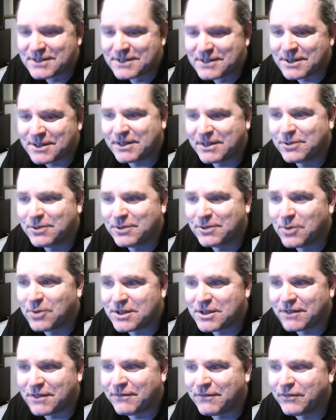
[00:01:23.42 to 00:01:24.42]
something
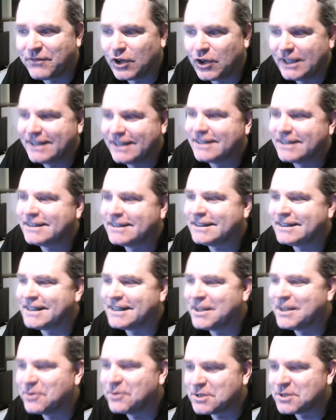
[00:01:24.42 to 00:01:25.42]
was afoot,
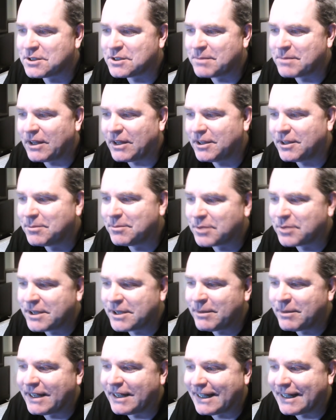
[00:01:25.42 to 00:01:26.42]
and it was smelling
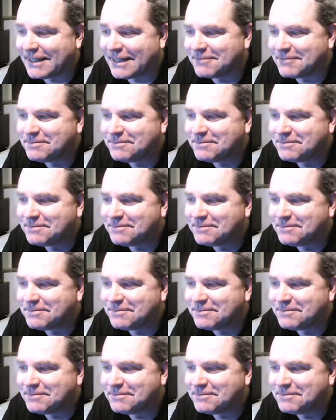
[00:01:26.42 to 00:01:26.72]
pretty bad.